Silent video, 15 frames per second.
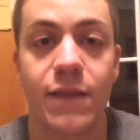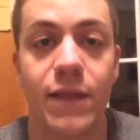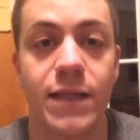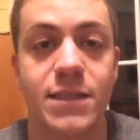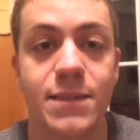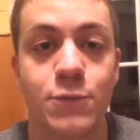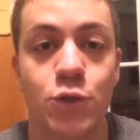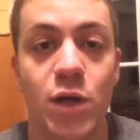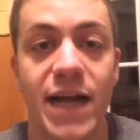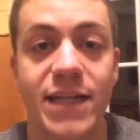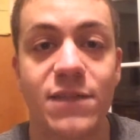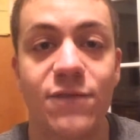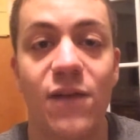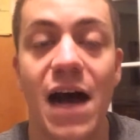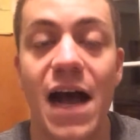then
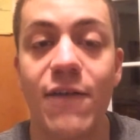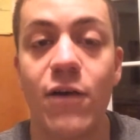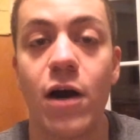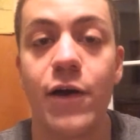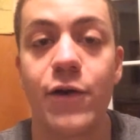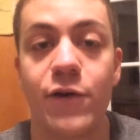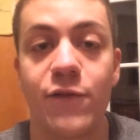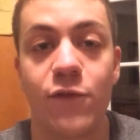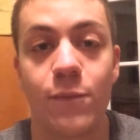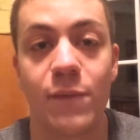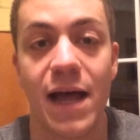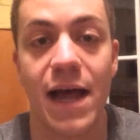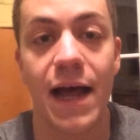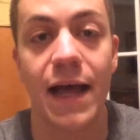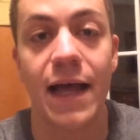subtract 500 from
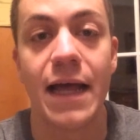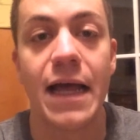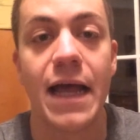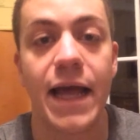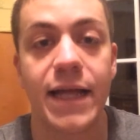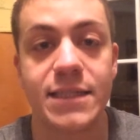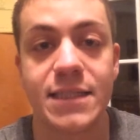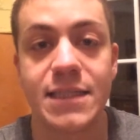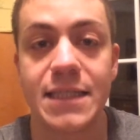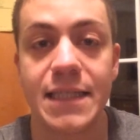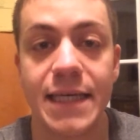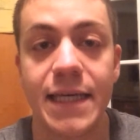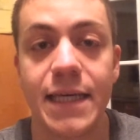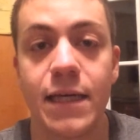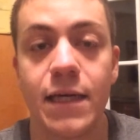that and
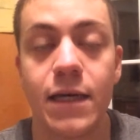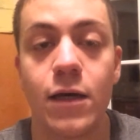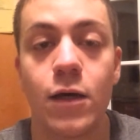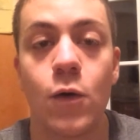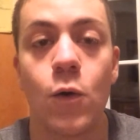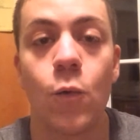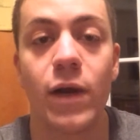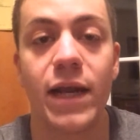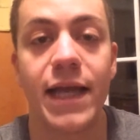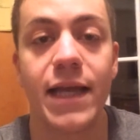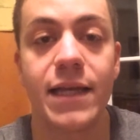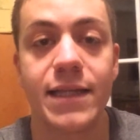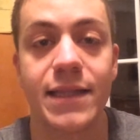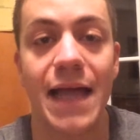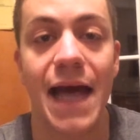see what
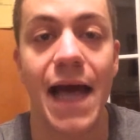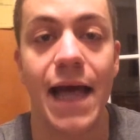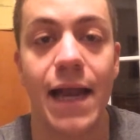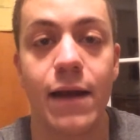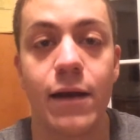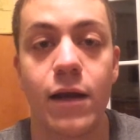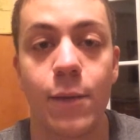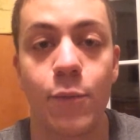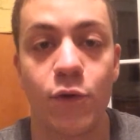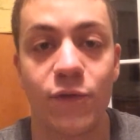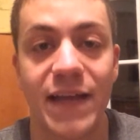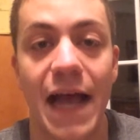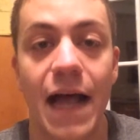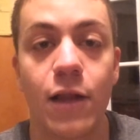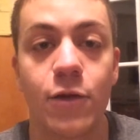hitting that number of
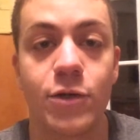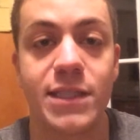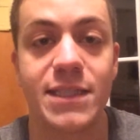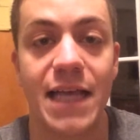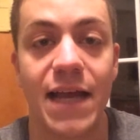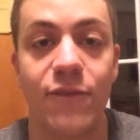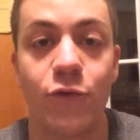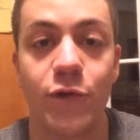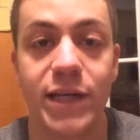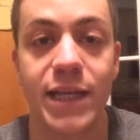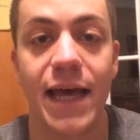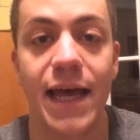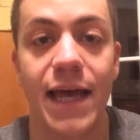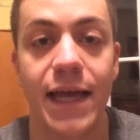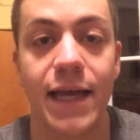calories every
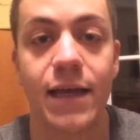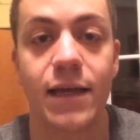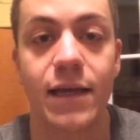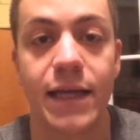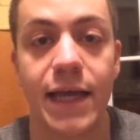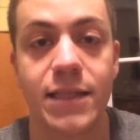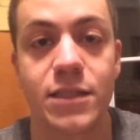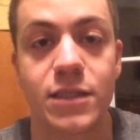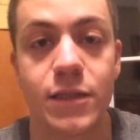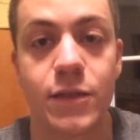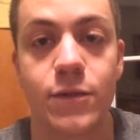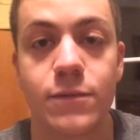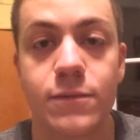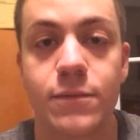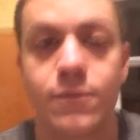day gets
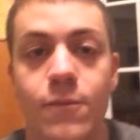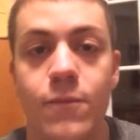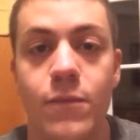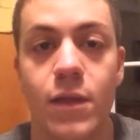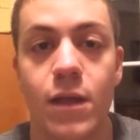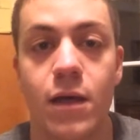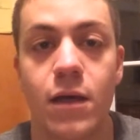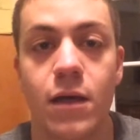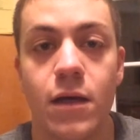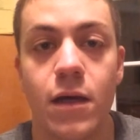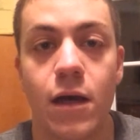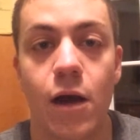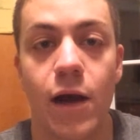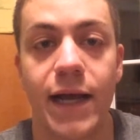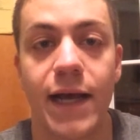you.
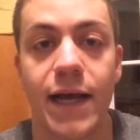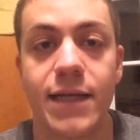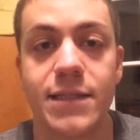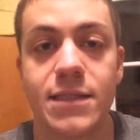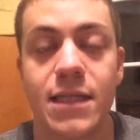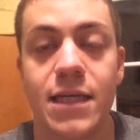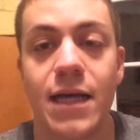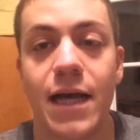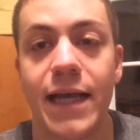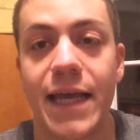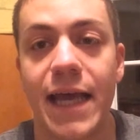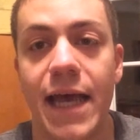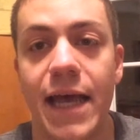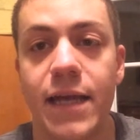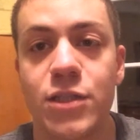All right, guys.
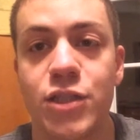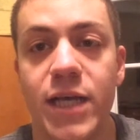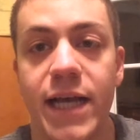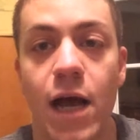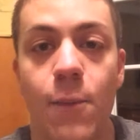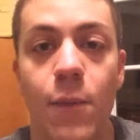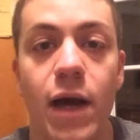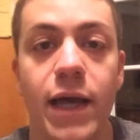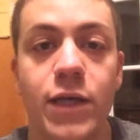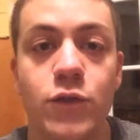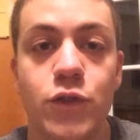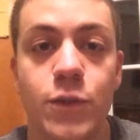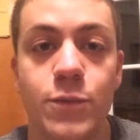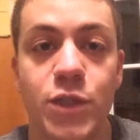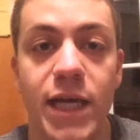Again, check out my
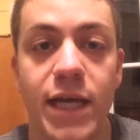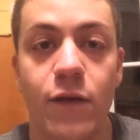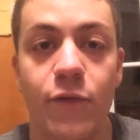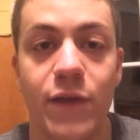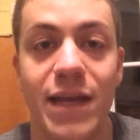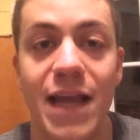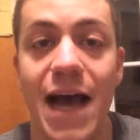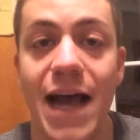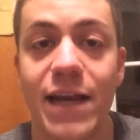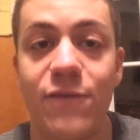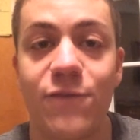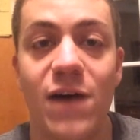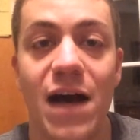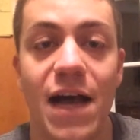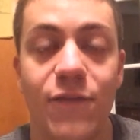YouTube channel, The 9 to
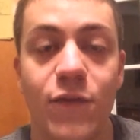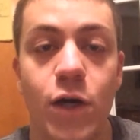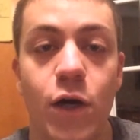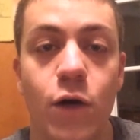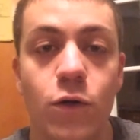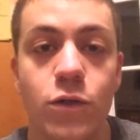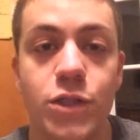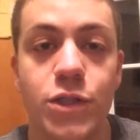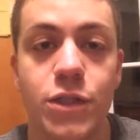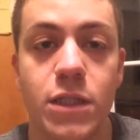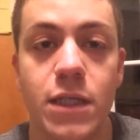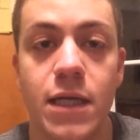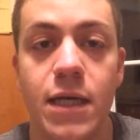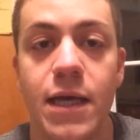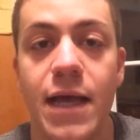5 Coach.